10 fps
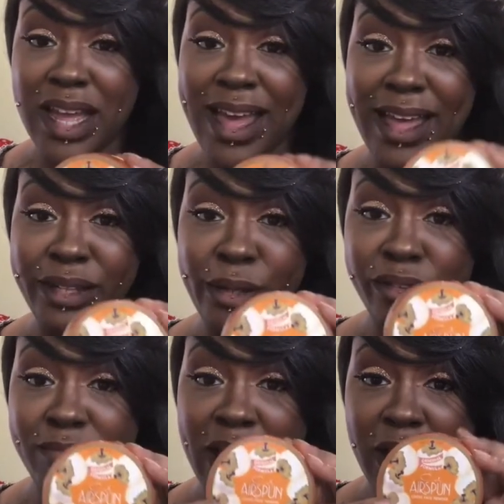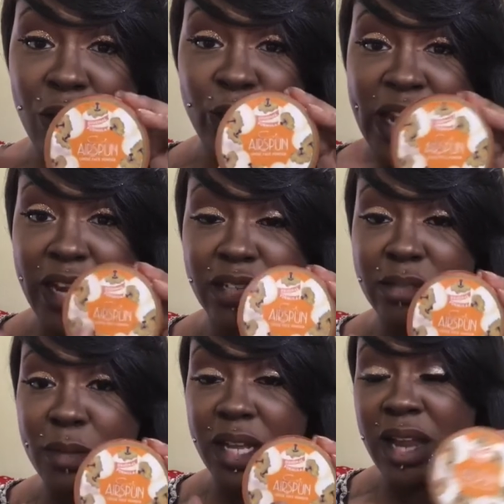I used my Coty Air
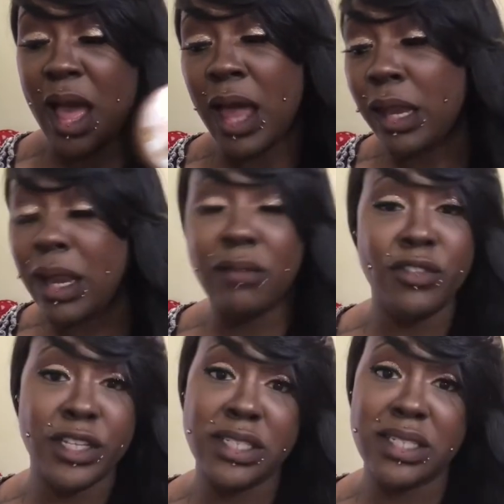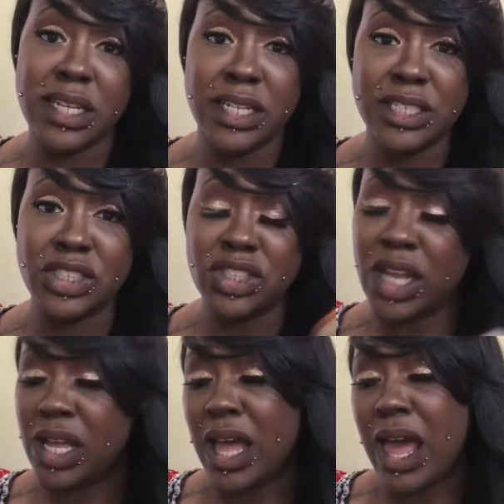Spun. I love this ish
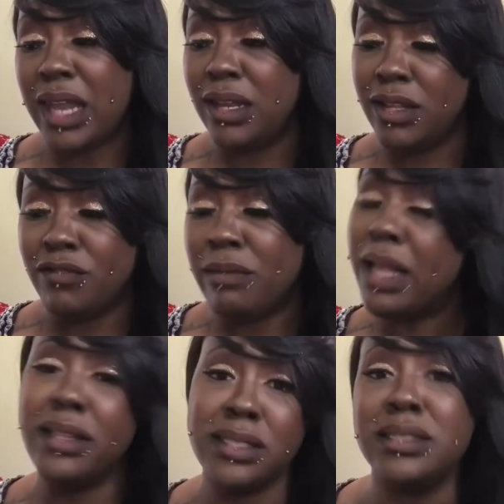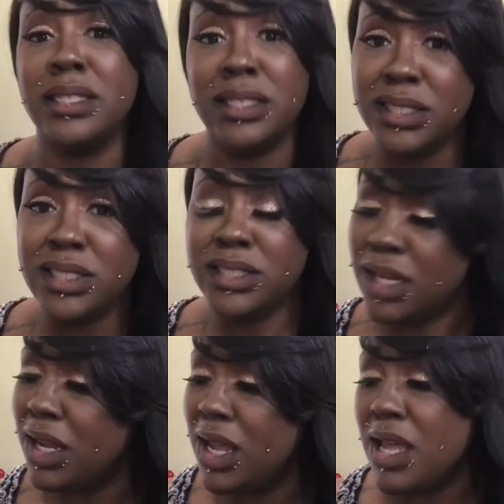I live by this ish.
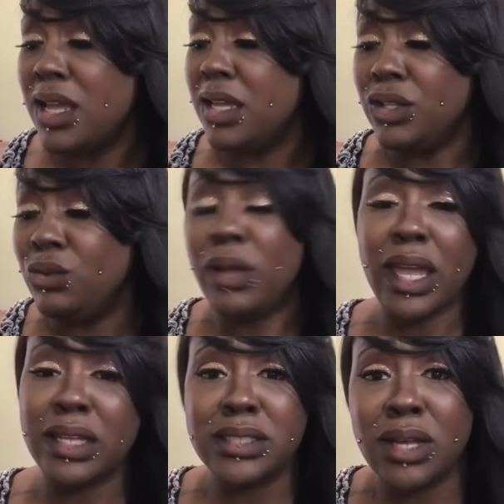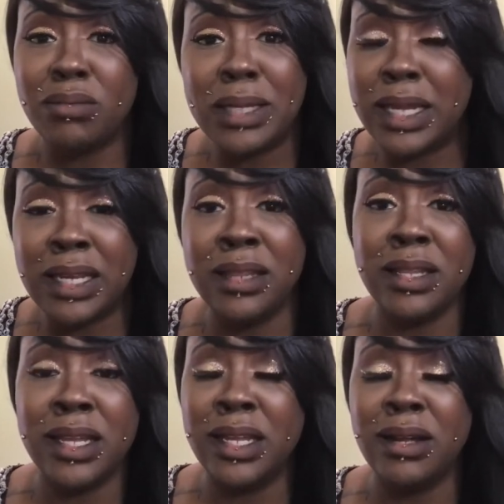You can't tell me
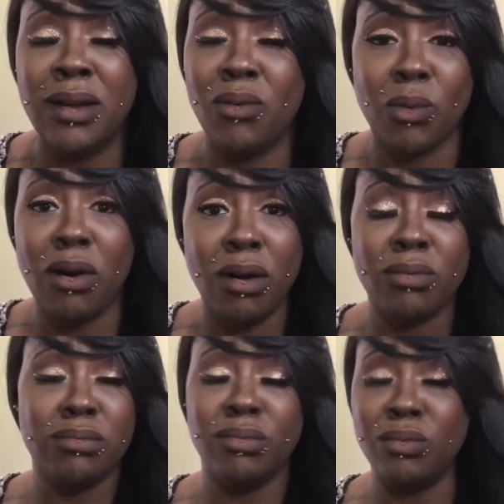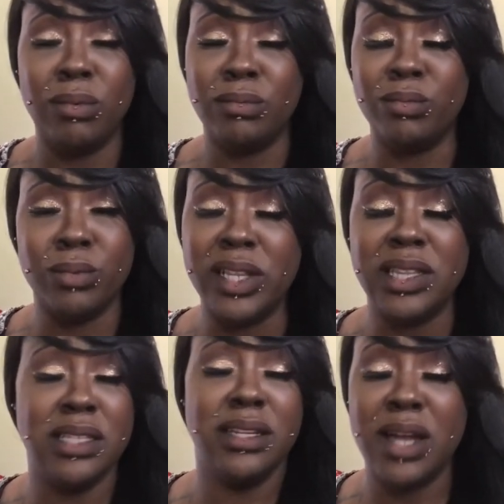anything wrong with
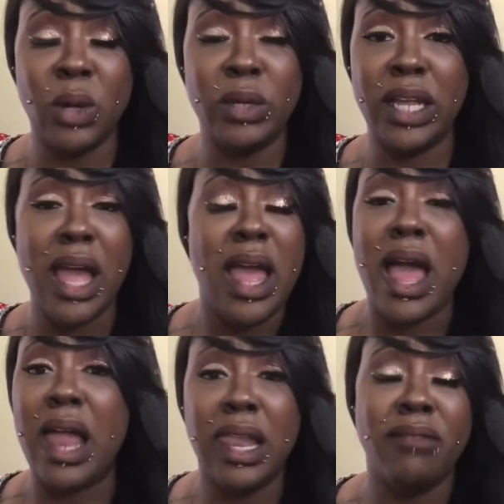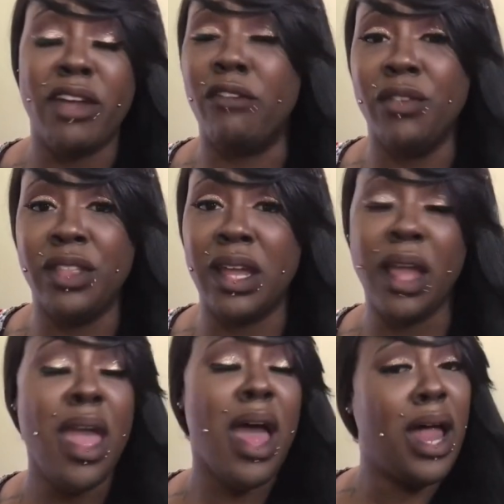Coty. I love everything.
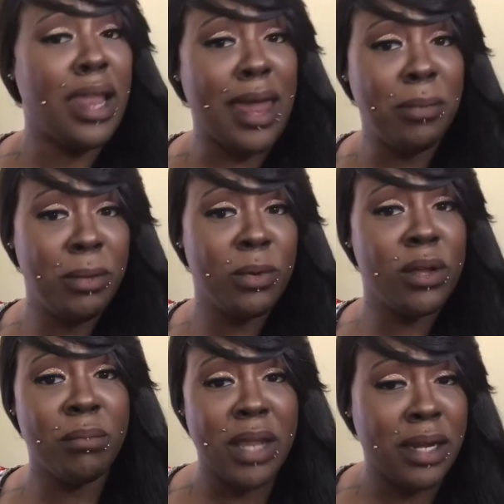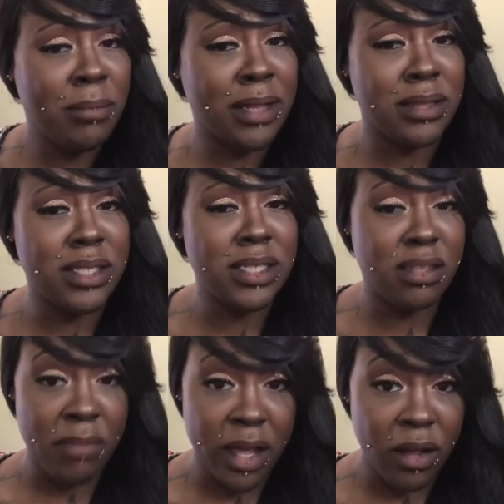A lot of people complain about the
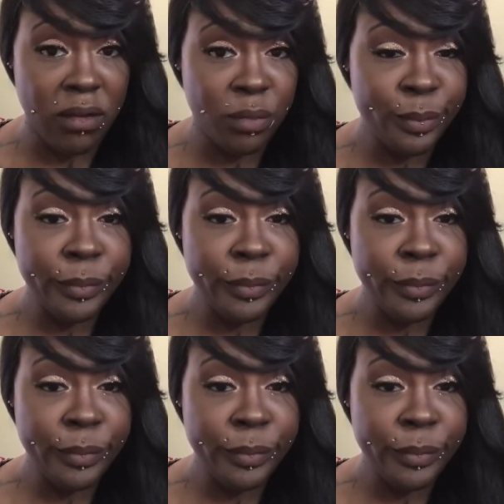smell.